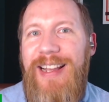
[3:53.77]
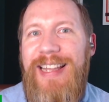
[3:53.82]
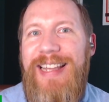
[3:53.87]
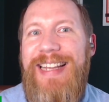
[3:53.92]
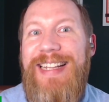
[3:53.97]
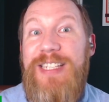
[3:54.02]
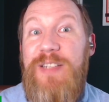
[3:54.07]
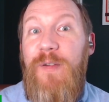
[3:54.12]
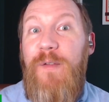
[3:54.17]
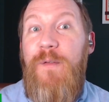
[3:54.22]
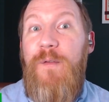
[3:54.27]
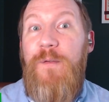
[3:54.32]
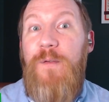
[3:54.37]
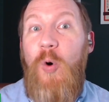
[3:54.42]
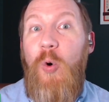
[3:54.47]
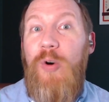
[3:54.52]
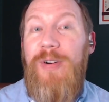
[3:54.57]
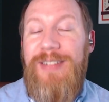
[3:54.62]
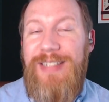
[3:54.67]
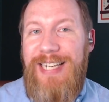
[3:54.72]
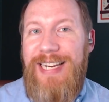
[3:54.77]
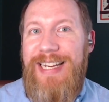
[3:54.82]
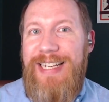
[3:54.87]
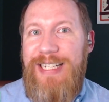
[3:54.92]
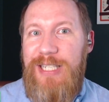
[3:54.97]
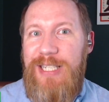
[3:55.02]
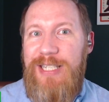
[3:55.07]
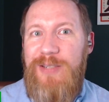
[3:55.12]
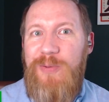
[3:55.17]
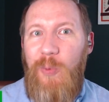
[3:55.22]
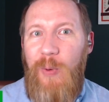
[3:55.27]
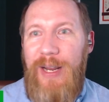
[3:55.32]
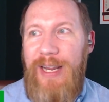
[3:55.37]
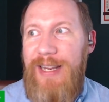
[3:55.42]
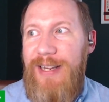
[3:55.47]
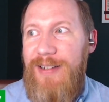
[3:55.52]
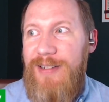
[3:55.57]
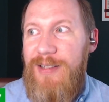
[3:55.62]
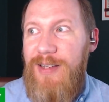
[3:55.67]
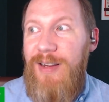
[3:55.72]
gets 14
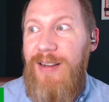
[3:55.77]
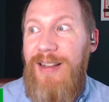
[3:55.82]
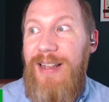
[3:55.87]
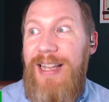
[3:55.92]
swings,